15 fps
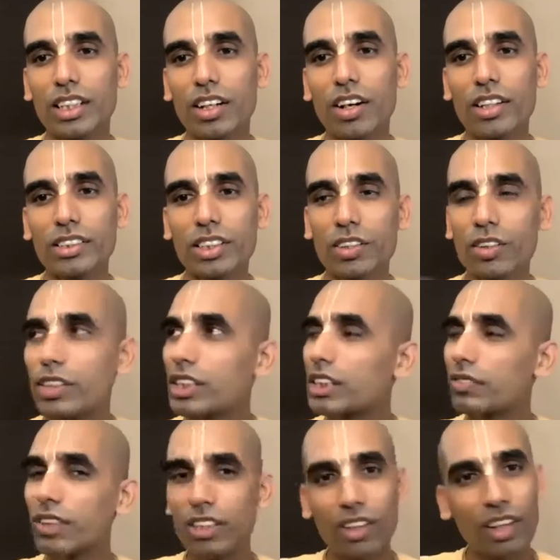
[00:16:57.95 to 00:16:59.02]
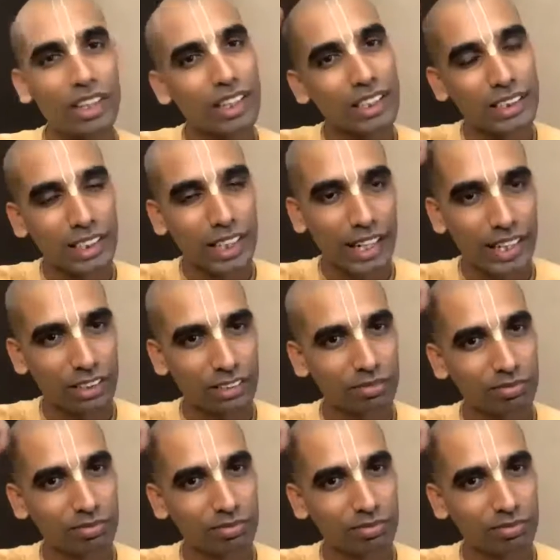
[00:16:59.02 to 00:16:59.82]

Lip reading: Lord's lotus feet on his head.